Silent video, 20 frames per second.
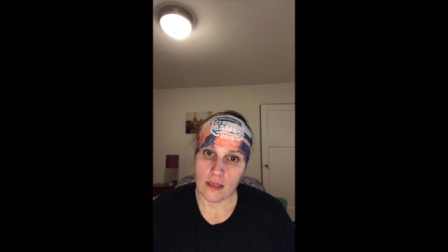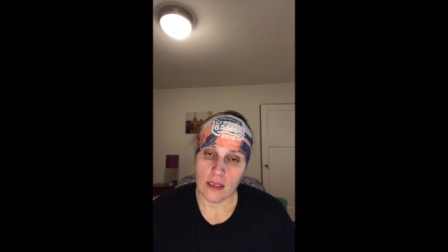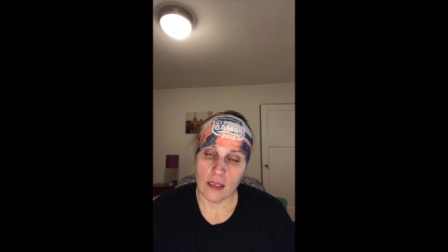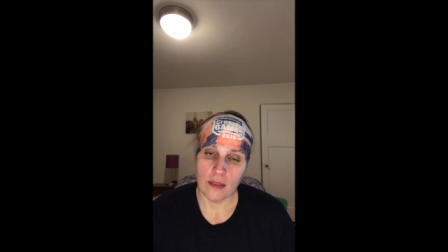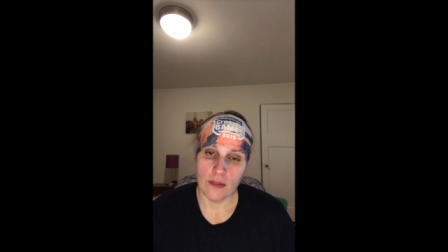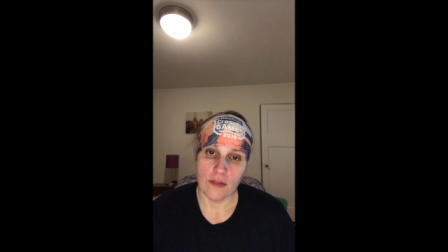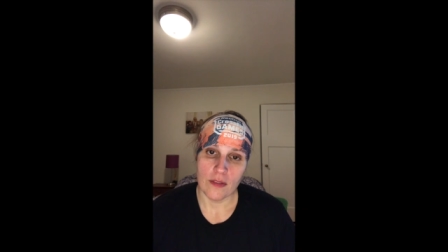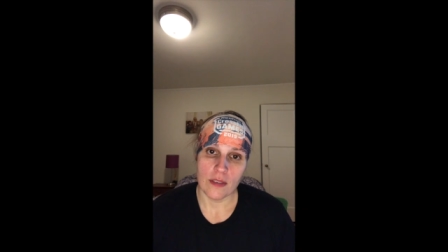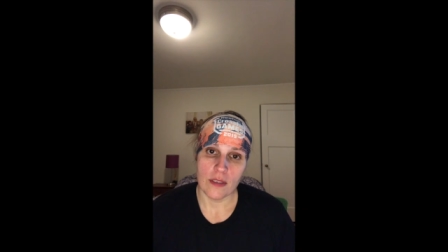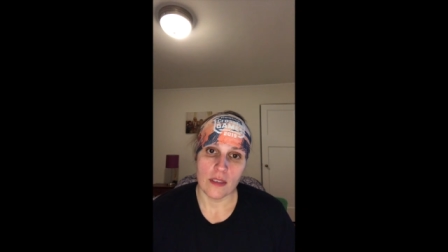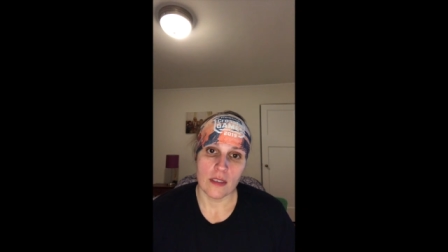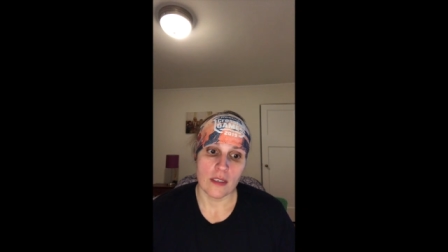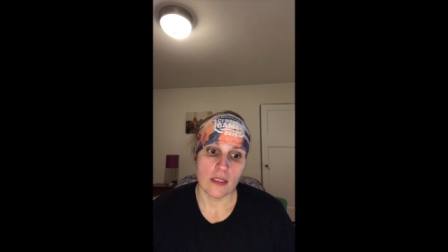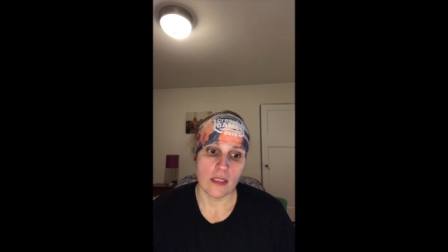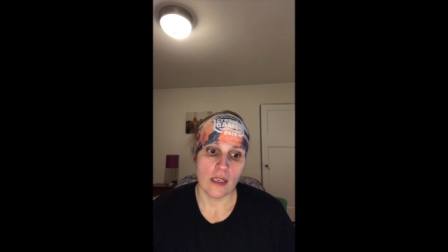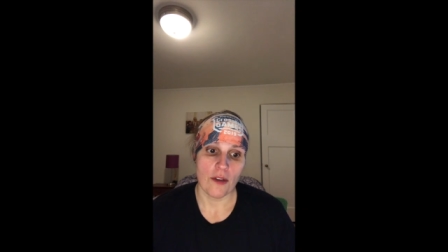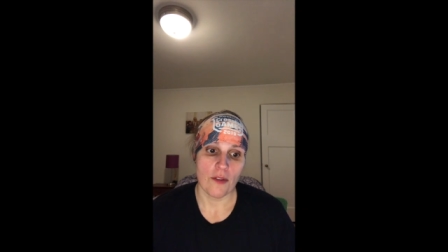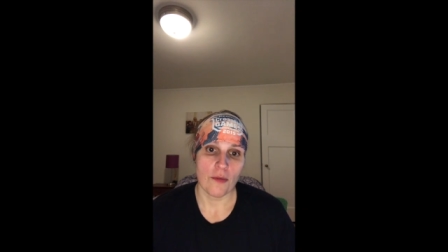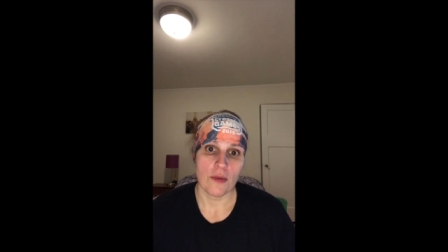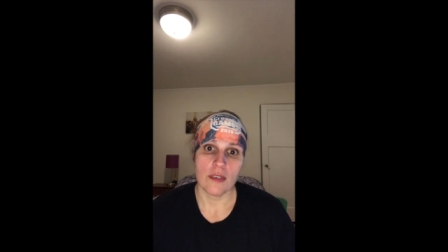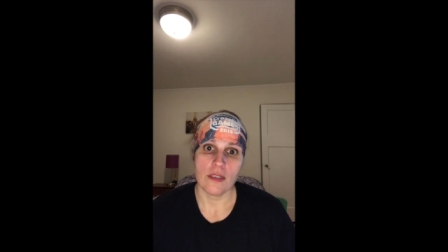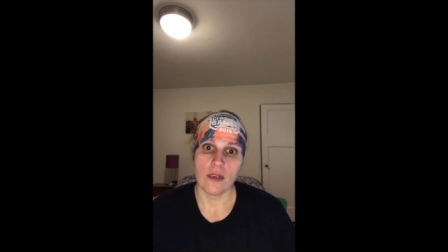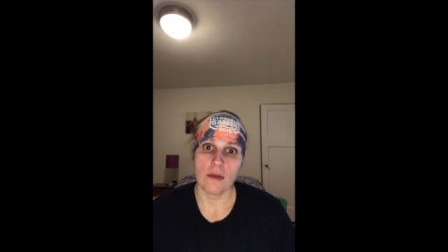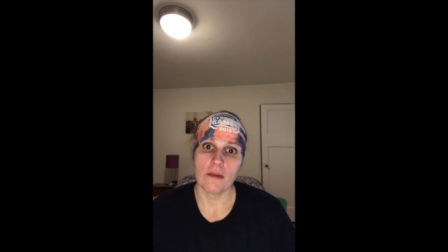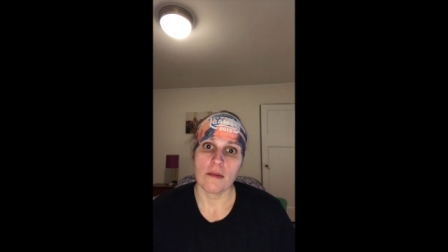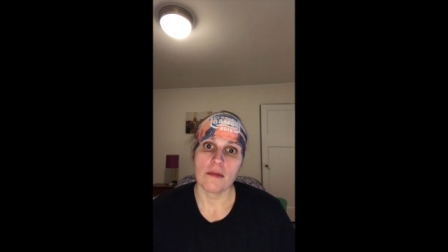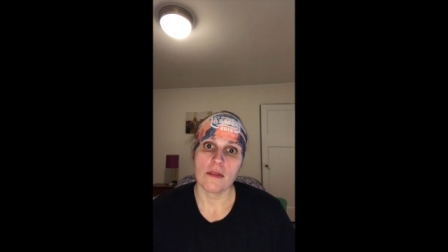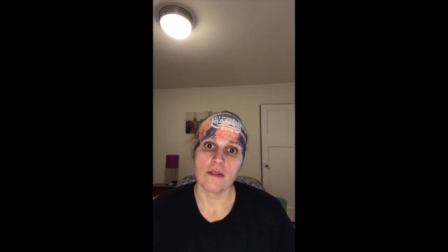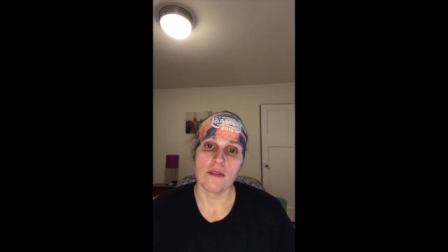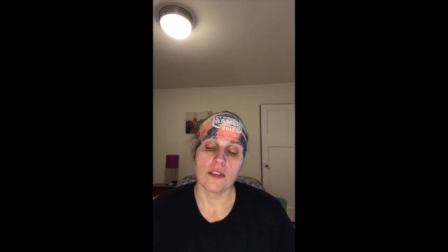He lives in the southwest
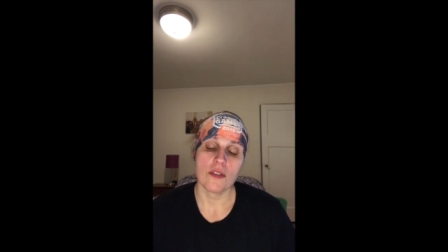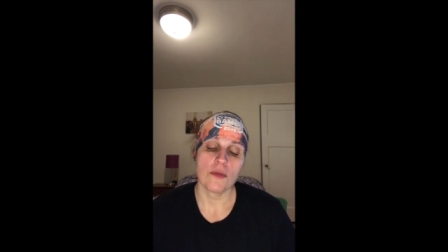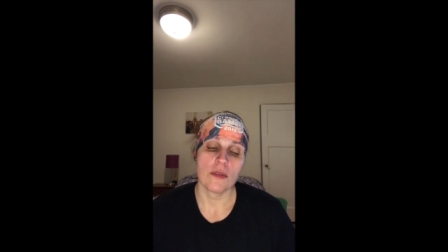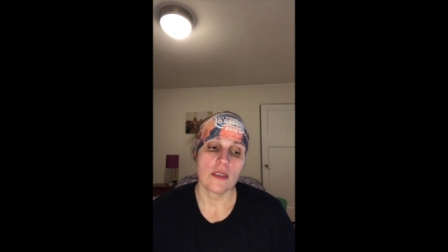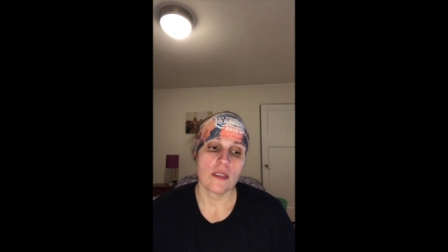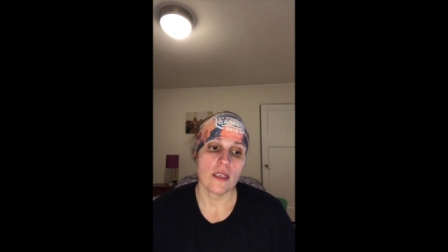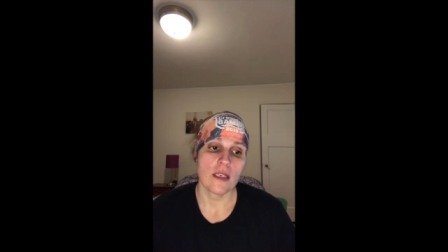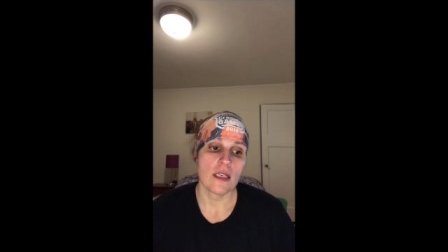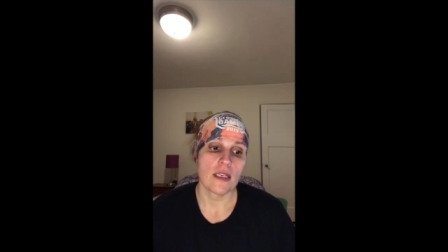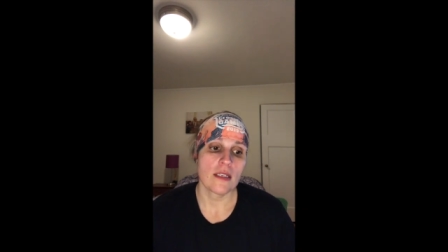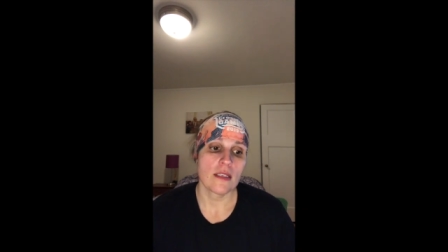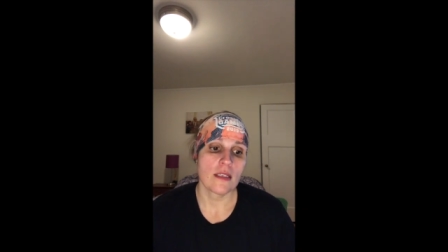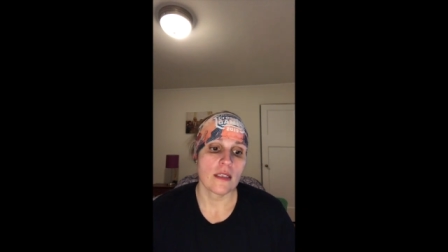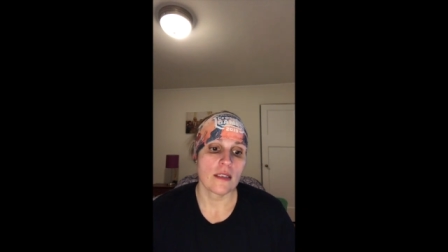suburbs of the Twin Cities,